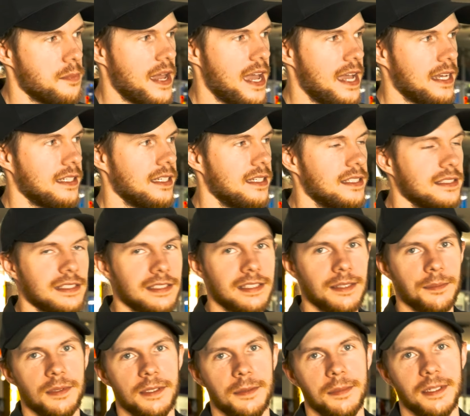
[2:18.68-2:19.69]
back end
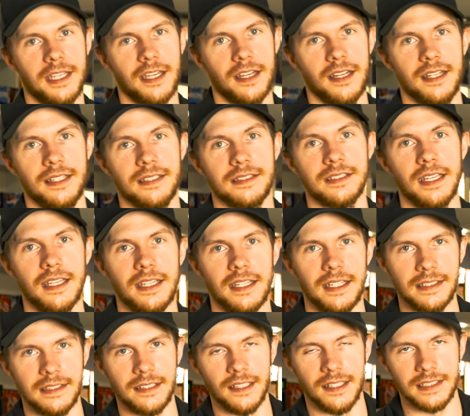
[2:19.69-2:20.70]
simply because
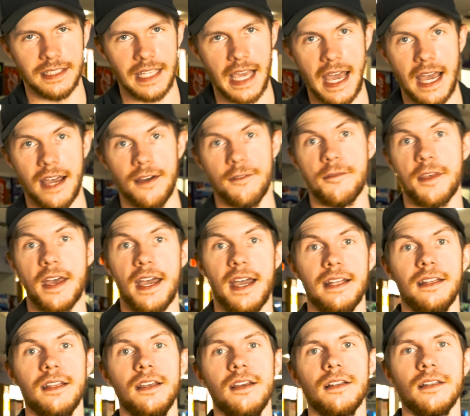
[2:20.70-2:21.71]
it does have
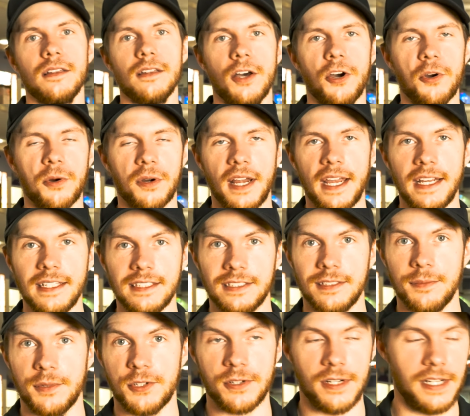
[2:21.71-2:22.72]
that lower
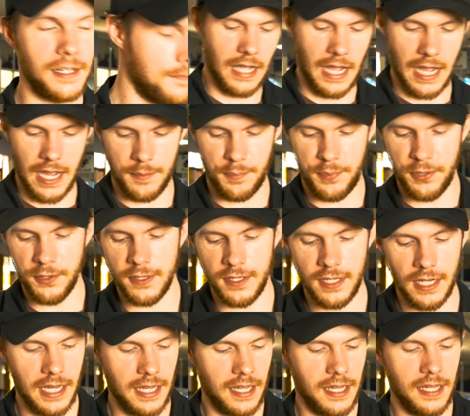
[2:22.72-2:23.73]
asymmetry. I
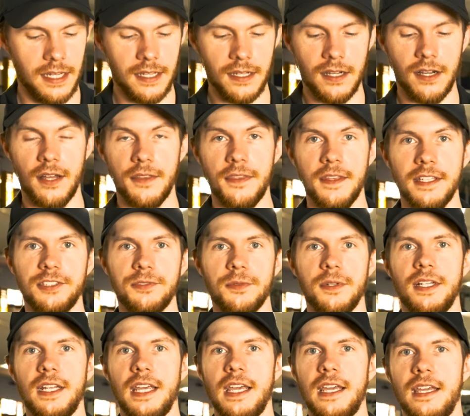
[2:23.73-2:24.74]
put on this
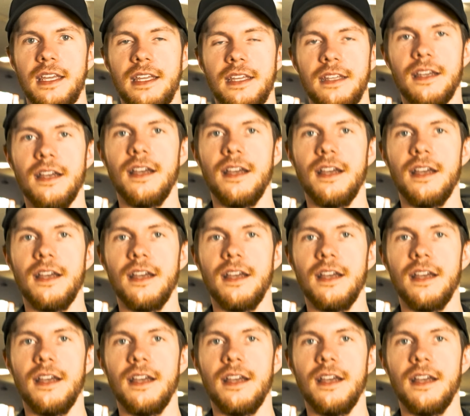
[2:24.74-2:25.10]
one a